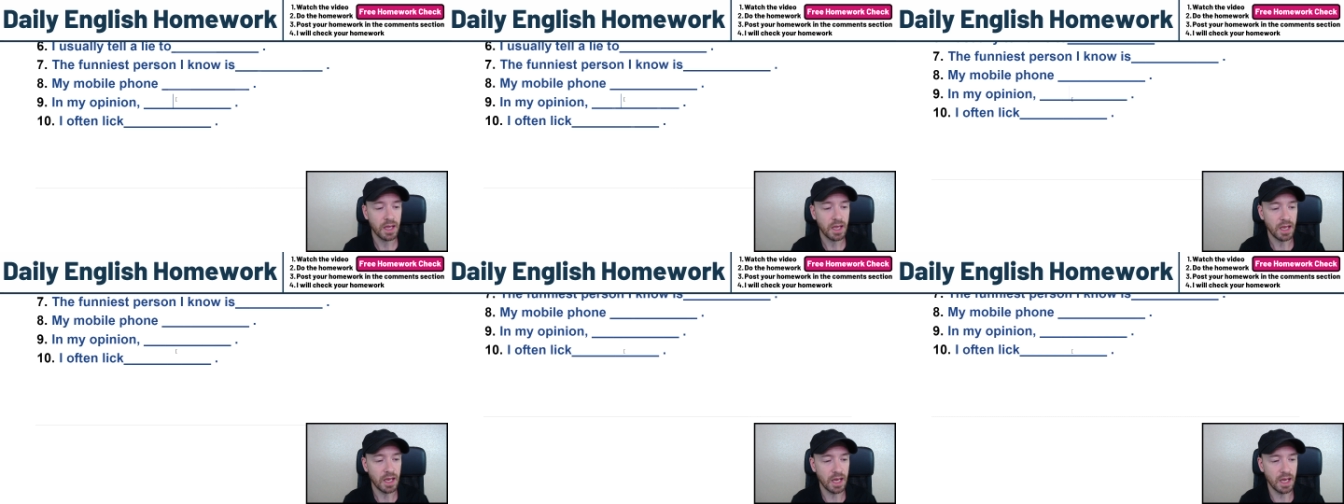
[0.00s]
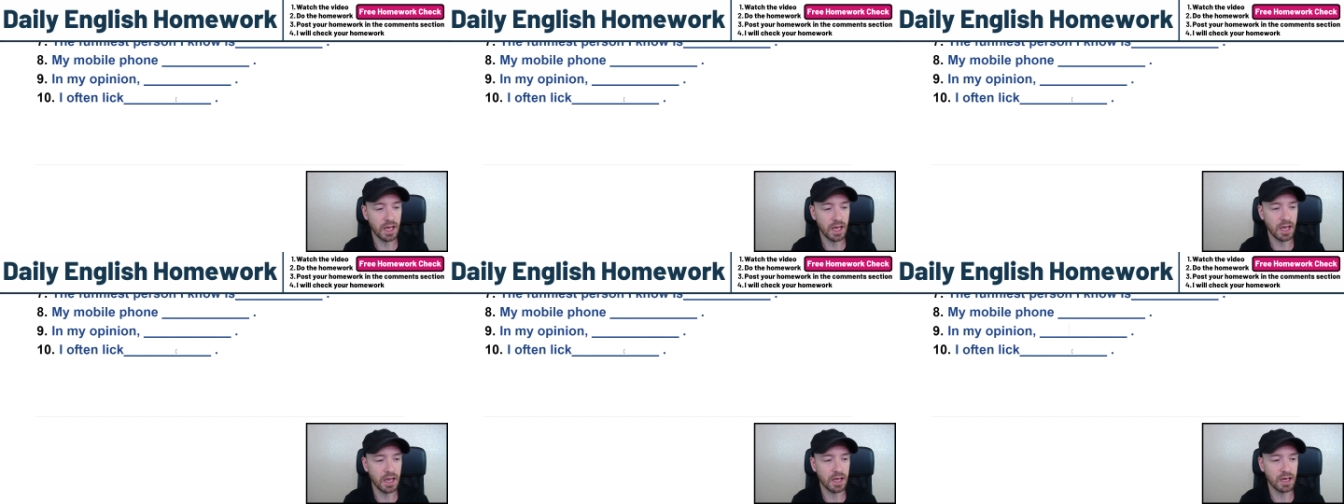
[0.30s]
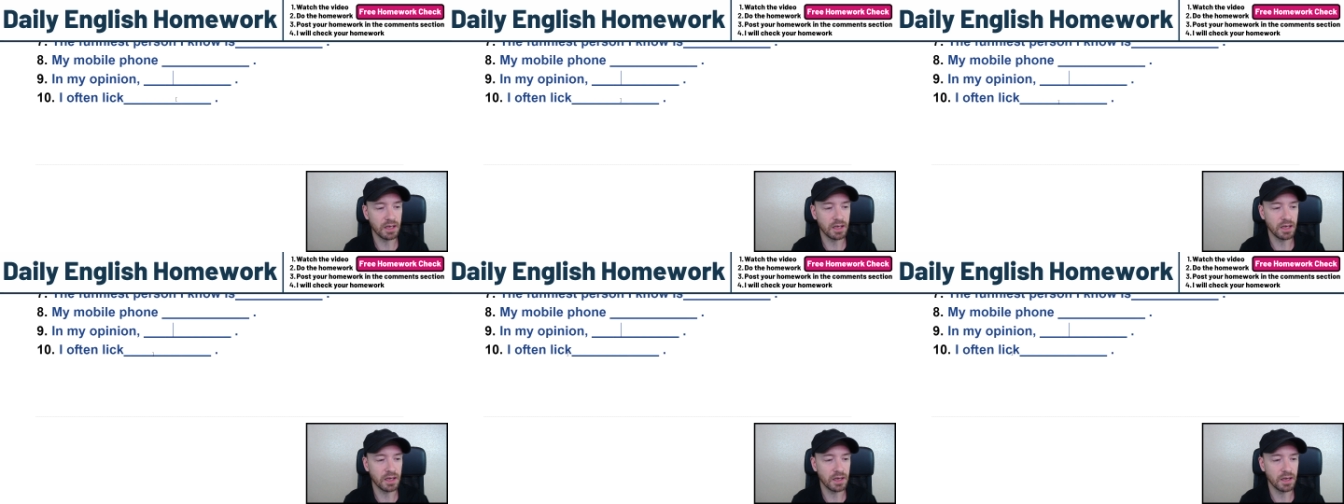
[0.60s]

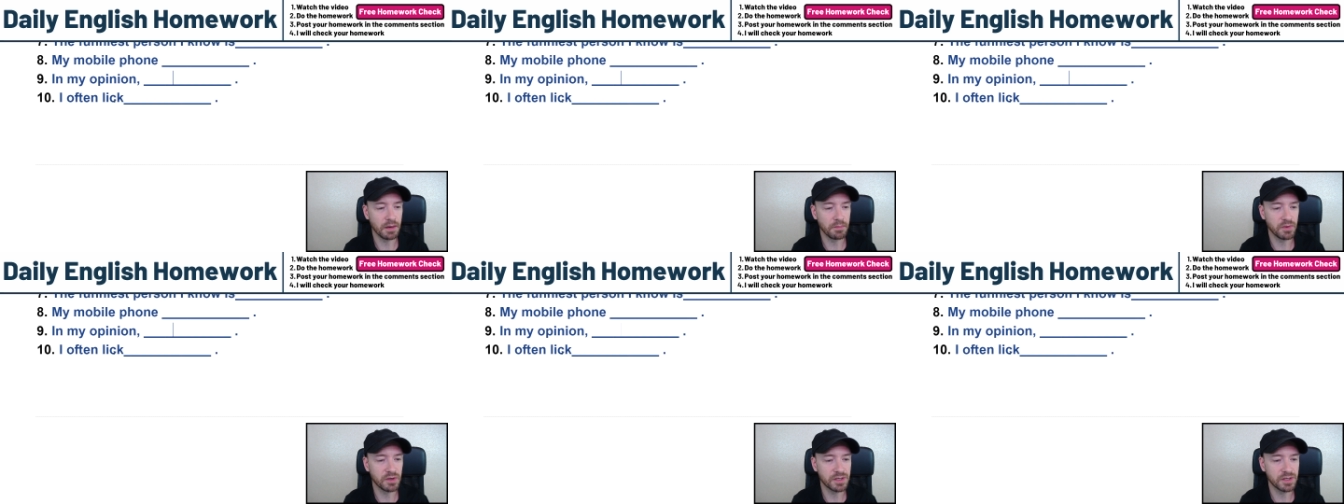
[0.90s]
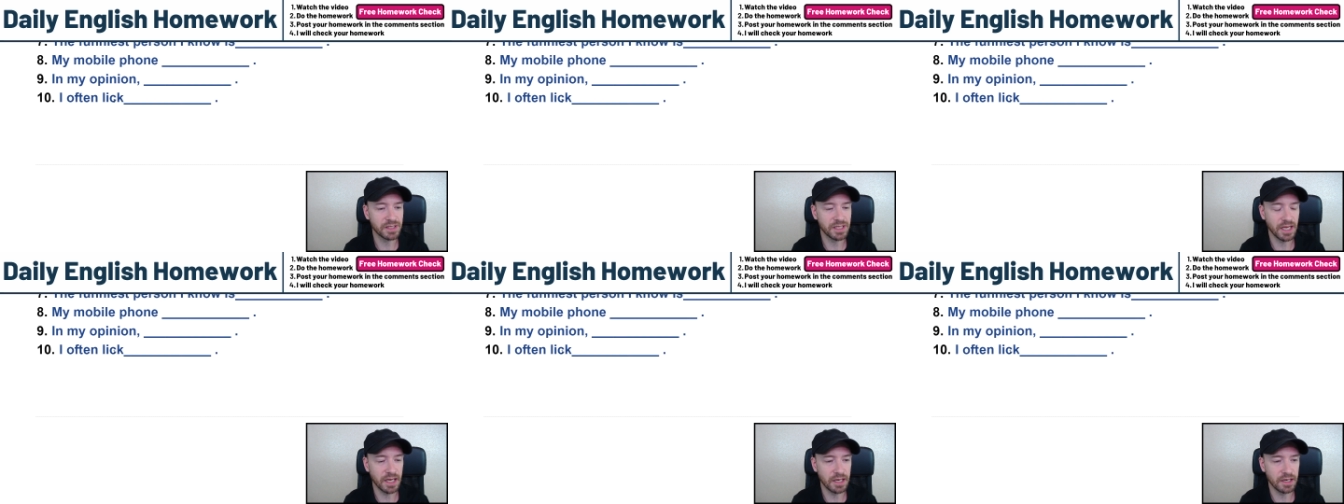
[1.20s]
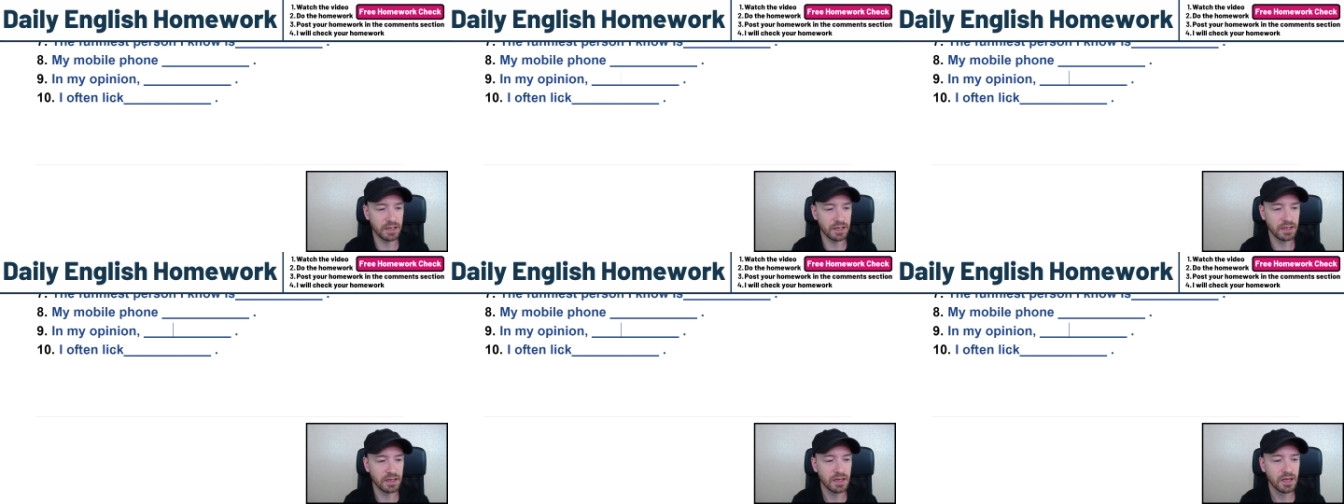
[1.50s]
And number
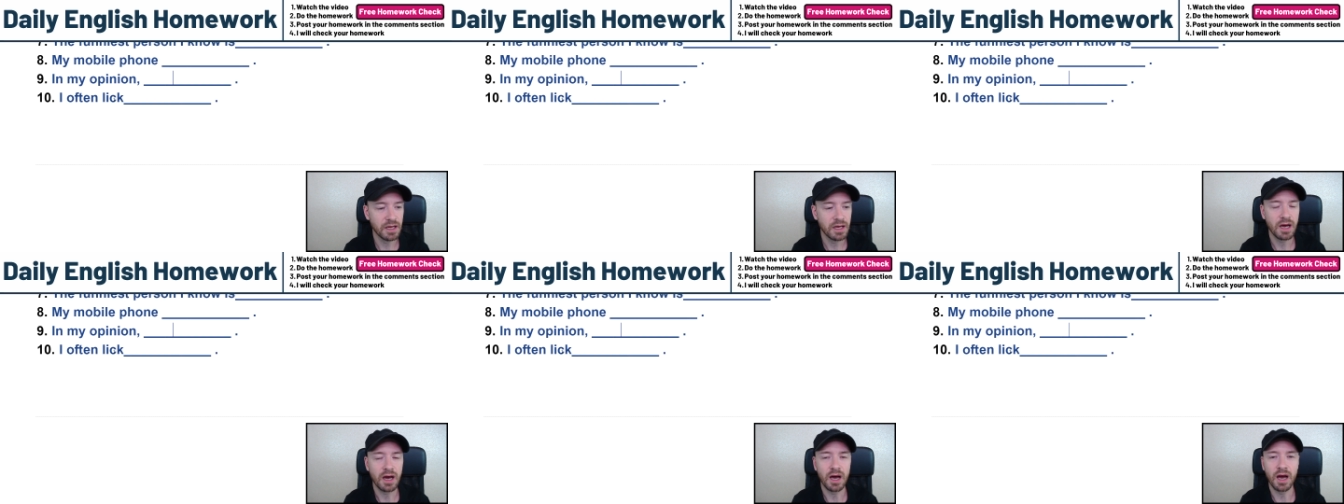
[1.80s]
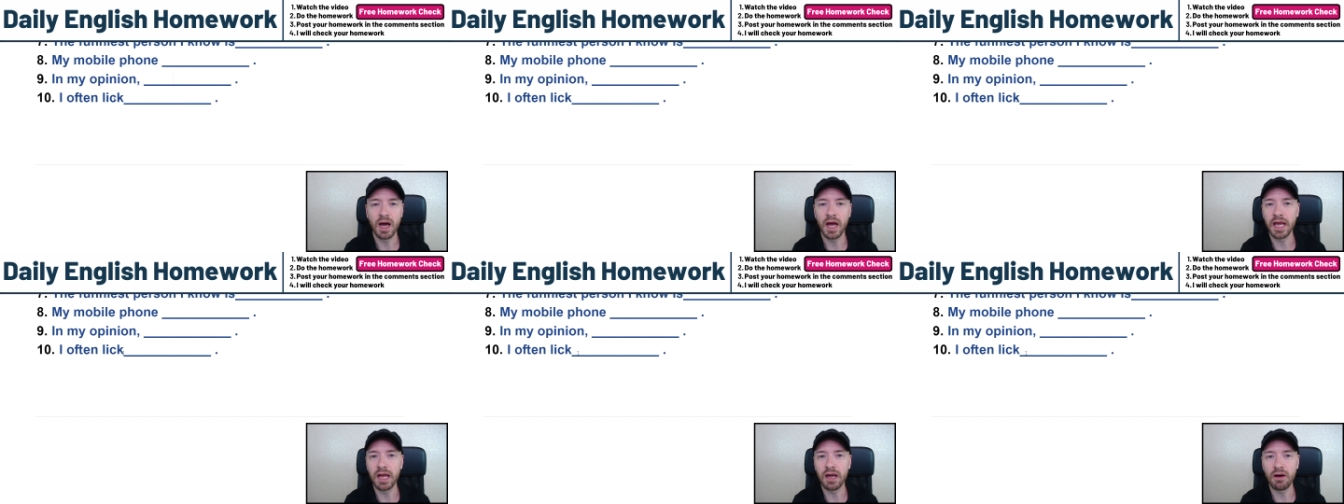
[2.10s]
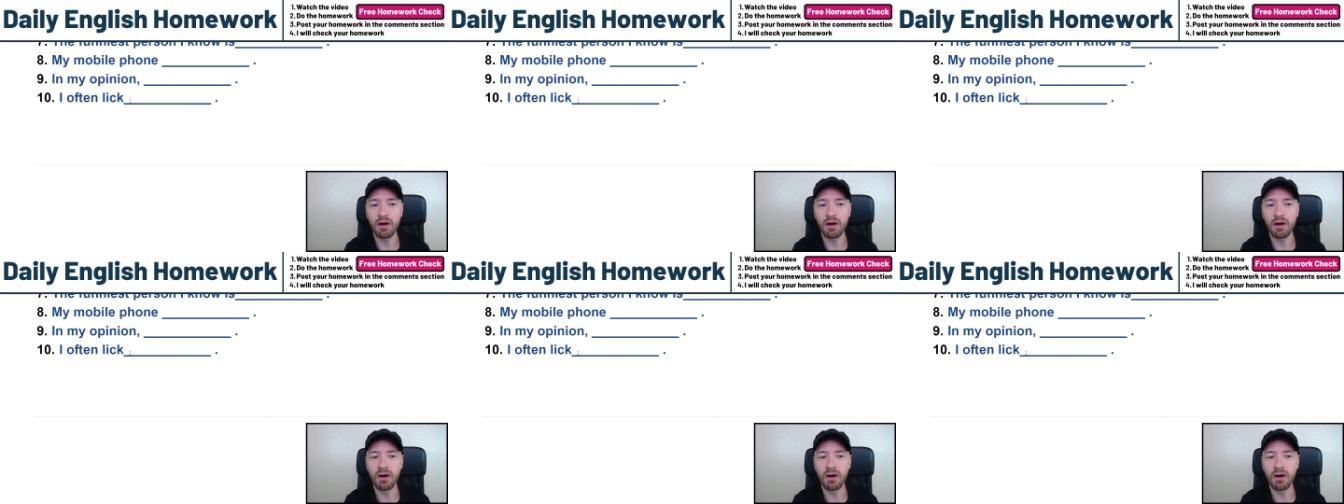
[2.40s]
10, I